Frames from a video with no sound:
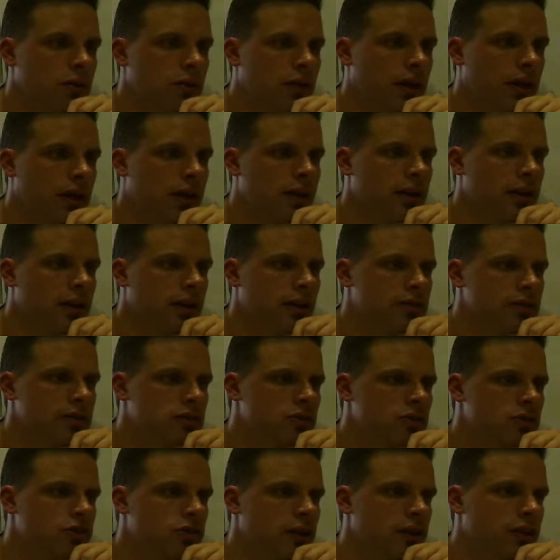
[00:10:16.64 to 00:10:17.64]
Now,
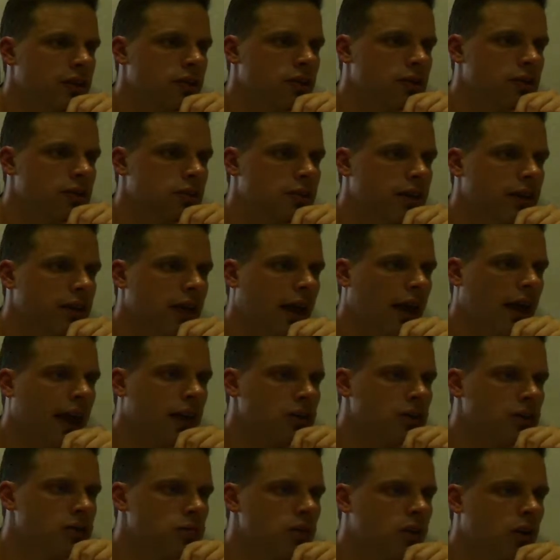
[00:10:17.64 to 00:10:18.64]
here's the trick. The
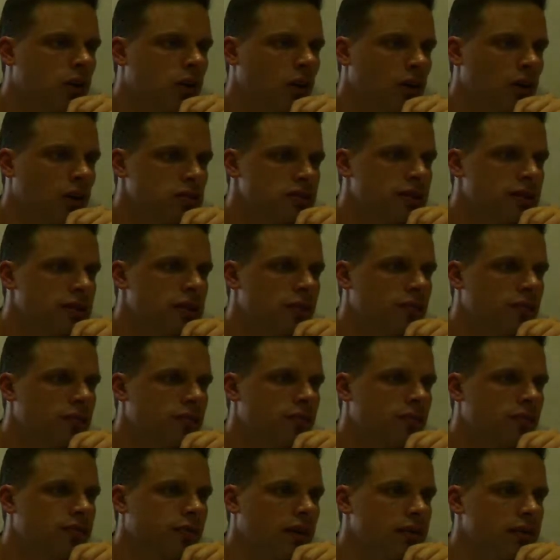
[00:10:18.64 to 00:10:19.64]
actual content of
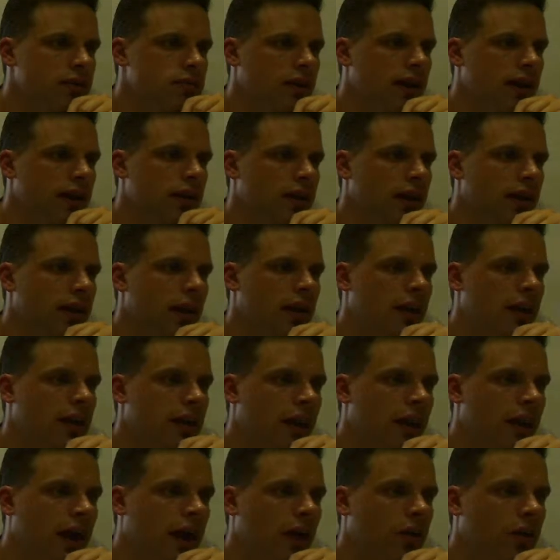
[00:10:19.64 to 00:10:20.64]
the functor at
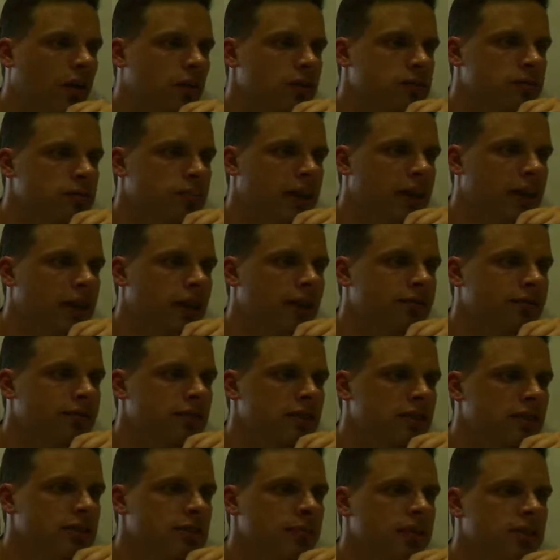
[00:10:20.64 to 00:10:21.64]
now is being
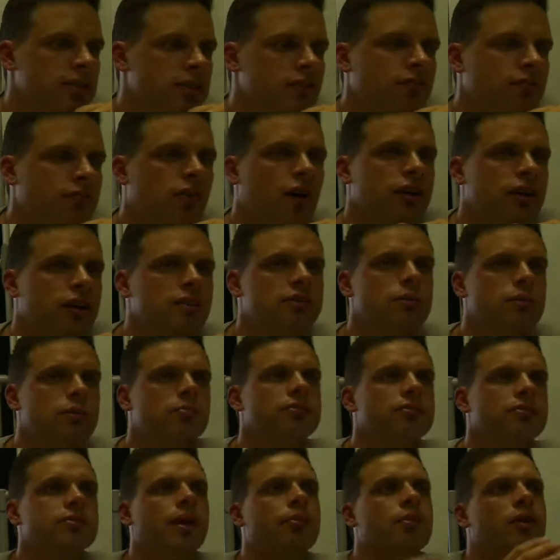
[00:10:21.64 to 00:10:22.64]
left unspecified. It's a
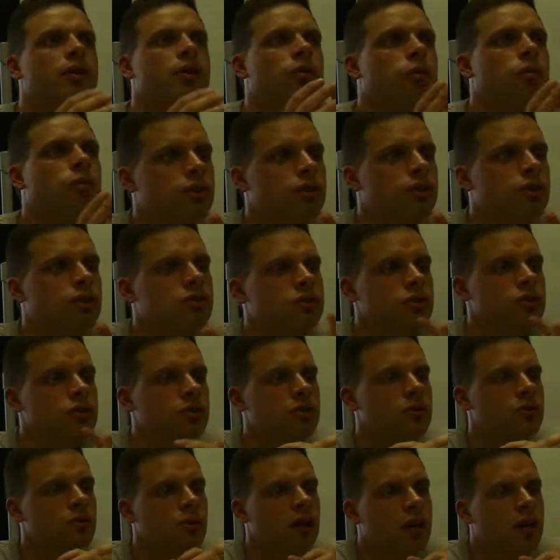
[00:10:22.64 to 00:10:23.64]
parameter we're going
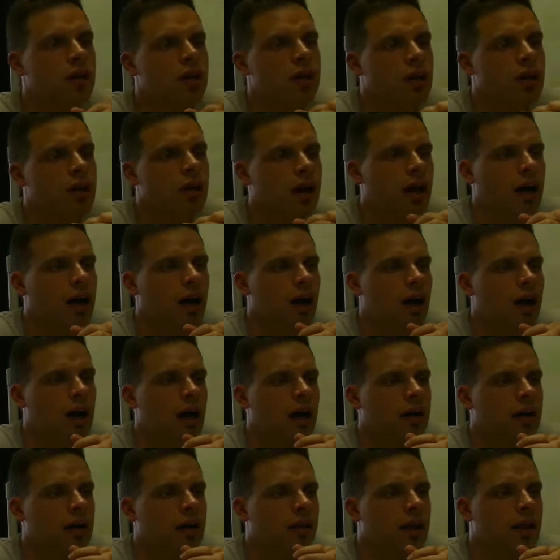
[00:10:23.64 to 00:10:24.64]
to
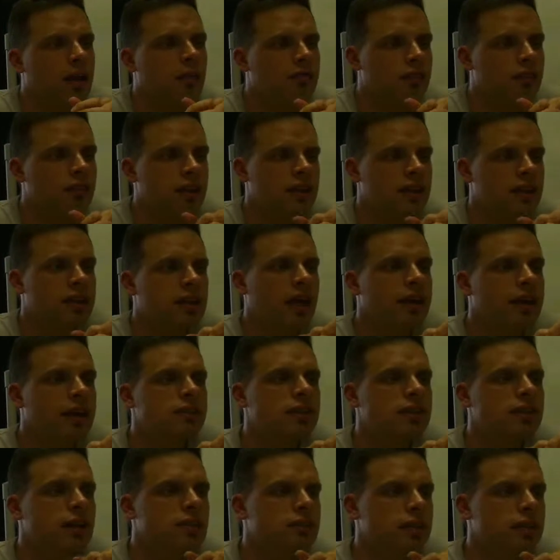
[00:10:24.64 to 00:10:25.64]
fill in later.